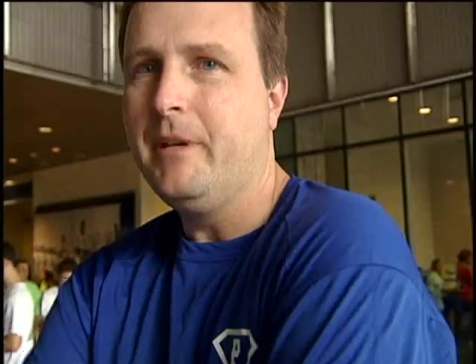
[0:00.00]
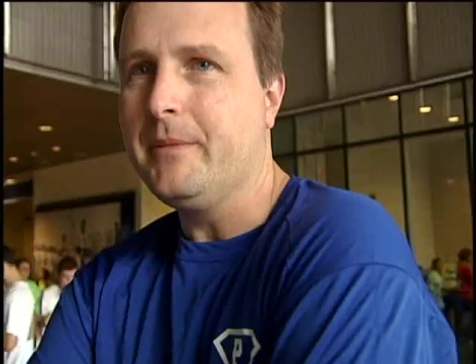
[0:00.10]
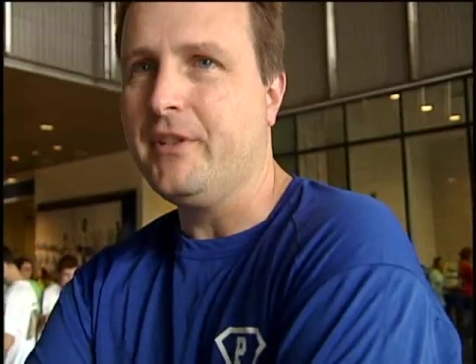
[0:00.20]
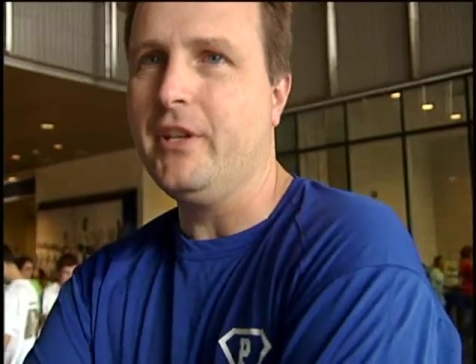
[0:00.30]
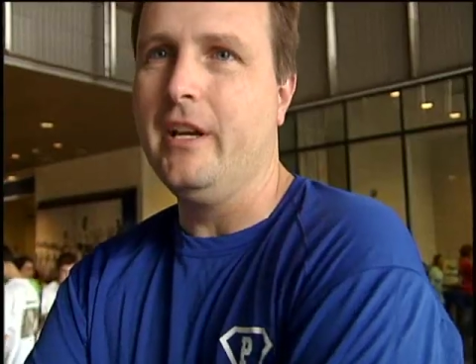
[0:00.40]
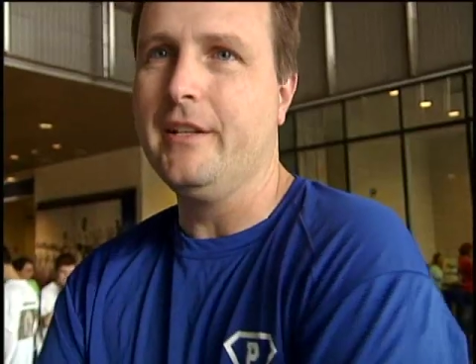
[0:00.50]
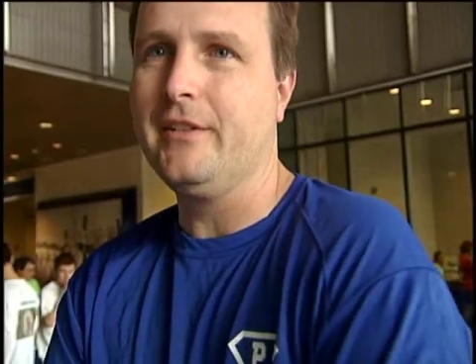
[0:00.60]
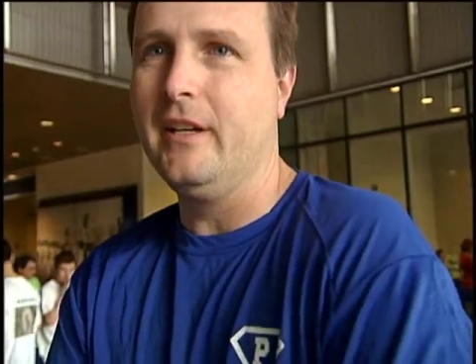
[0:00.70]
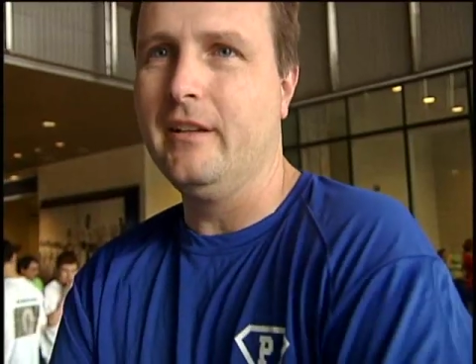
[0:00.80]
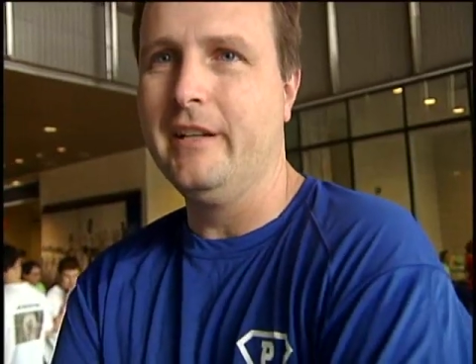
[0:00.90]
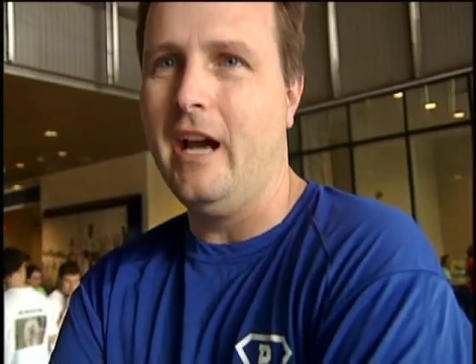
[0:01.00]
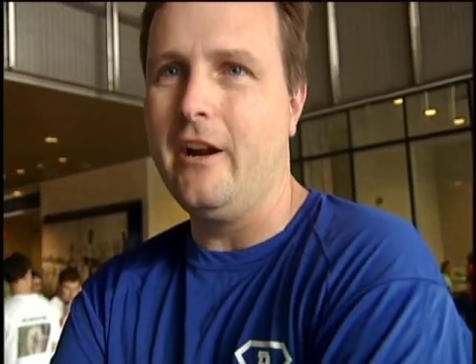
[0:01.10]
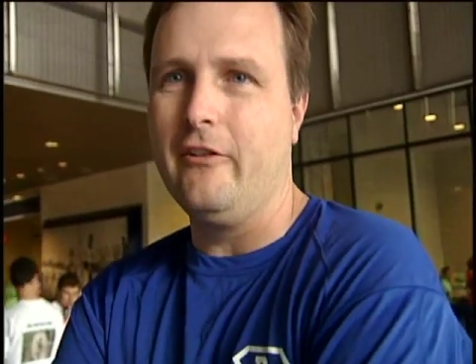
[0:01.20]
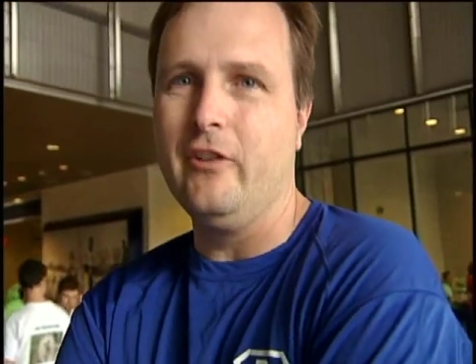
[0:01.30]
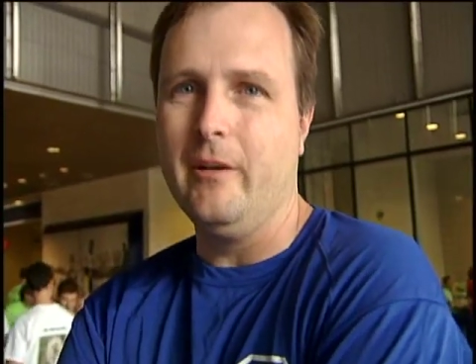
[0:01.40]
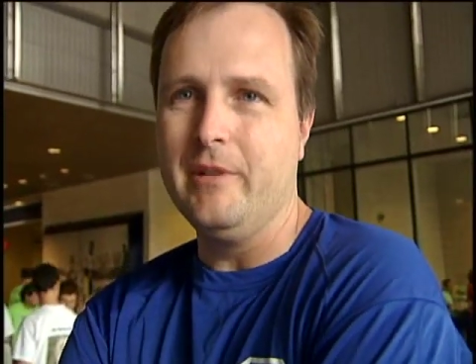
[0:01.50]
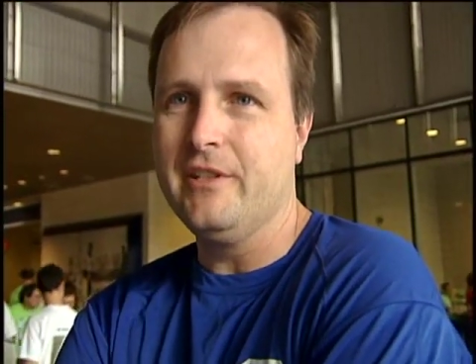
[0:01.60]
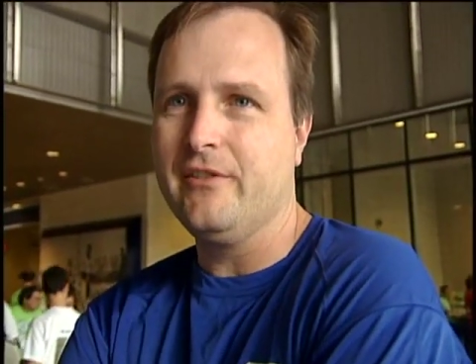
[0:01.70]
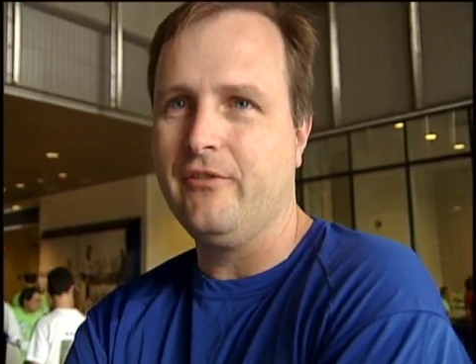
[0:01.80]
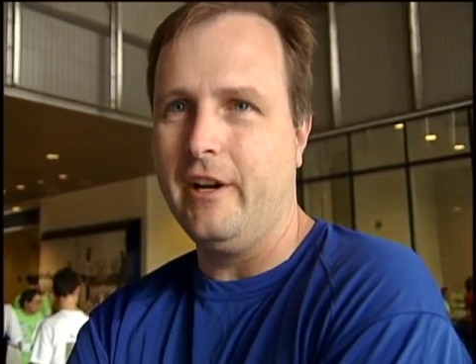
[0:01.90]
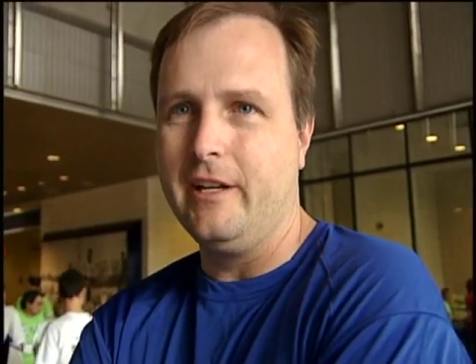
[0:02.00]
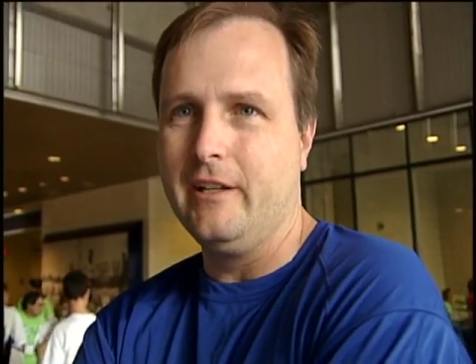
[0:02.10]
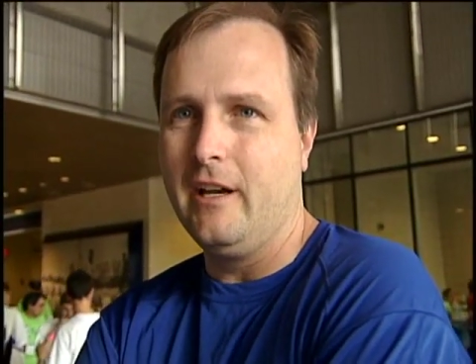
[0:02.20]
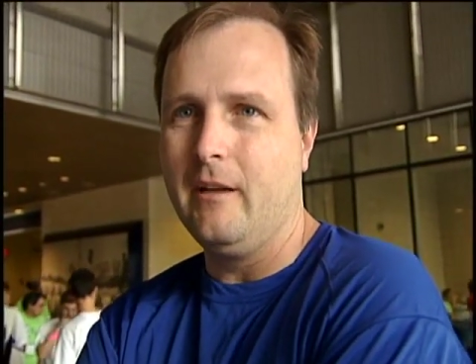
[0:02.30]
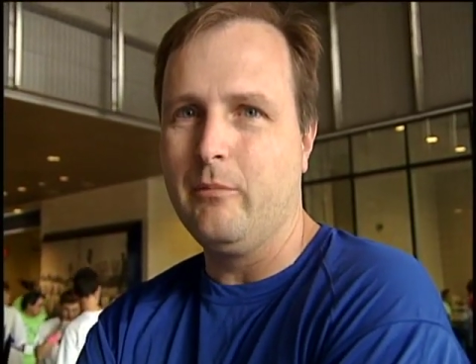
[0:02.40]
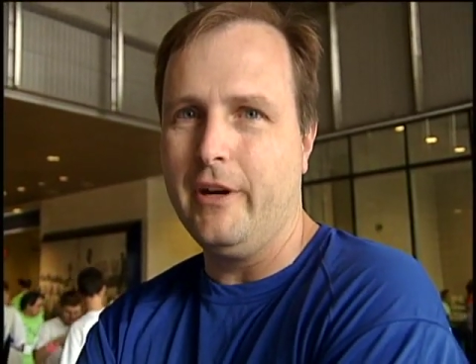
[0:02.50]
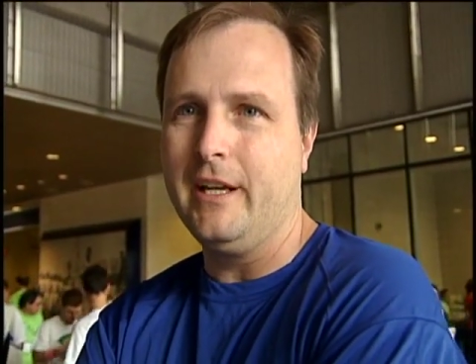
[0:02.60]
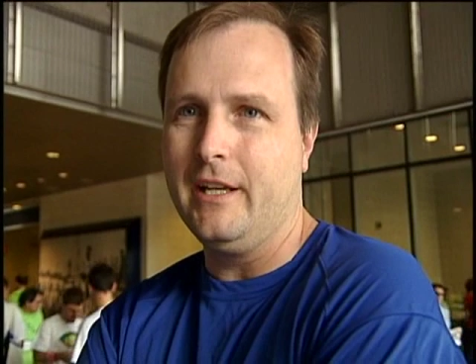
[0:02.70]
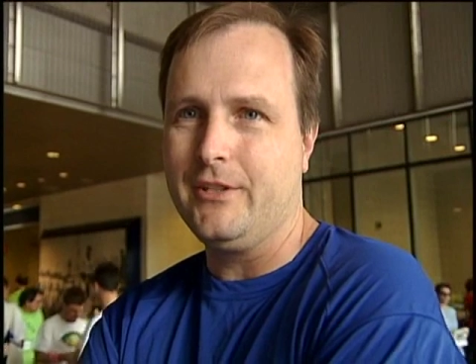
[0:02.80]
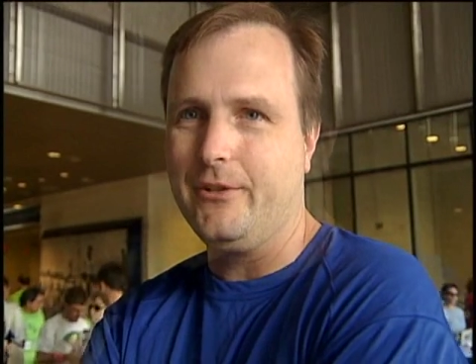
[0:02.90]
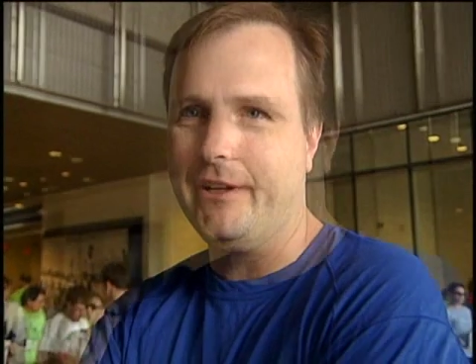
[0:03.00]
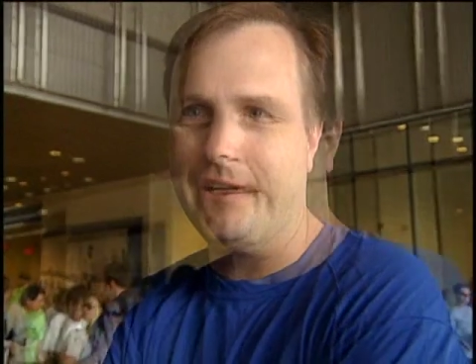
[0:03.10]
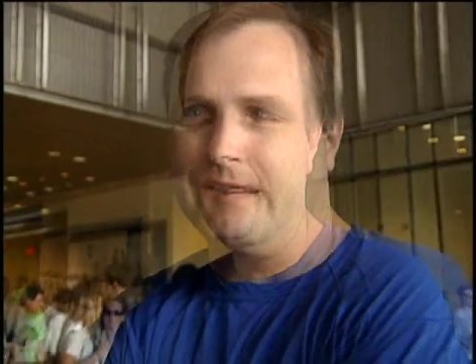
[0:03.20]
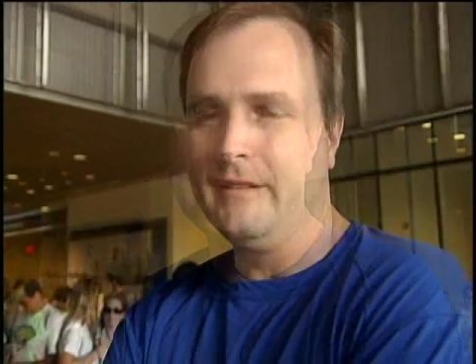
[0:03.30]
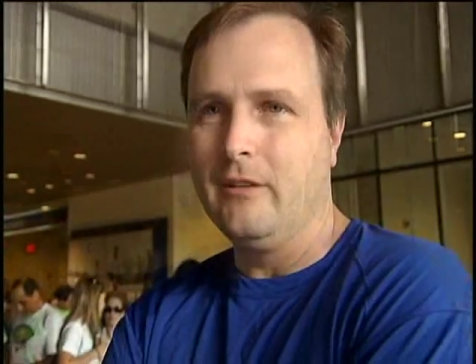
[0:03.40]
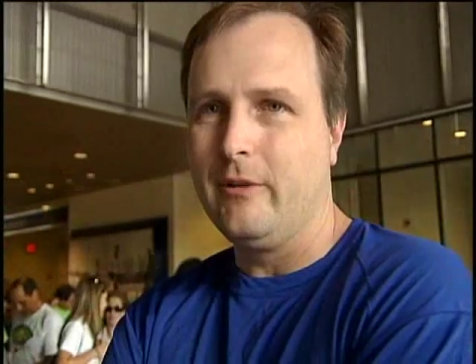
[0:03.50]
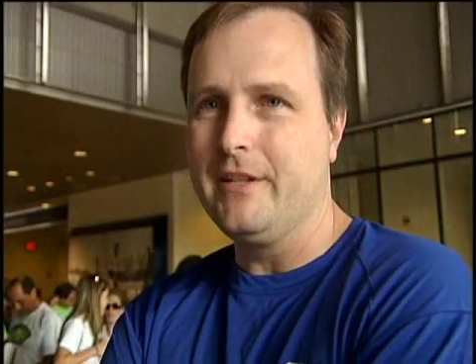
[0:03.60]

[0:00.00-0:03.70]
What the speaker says: Pete's my son. It's an honor of him. He's fighting brain cancer right now.